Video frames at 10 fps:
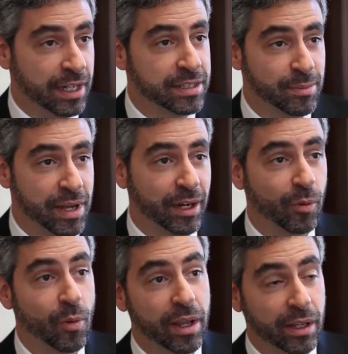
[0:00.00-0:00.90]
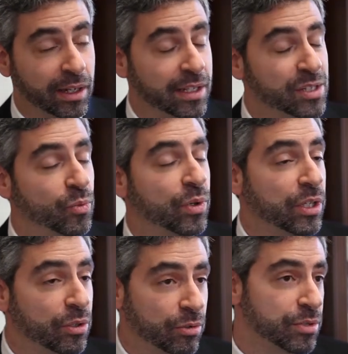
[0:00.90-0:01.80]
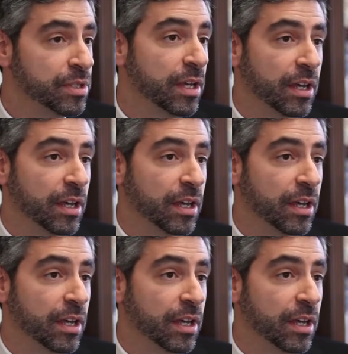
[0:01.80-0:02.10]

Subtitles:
enzymatic way, it gets reused,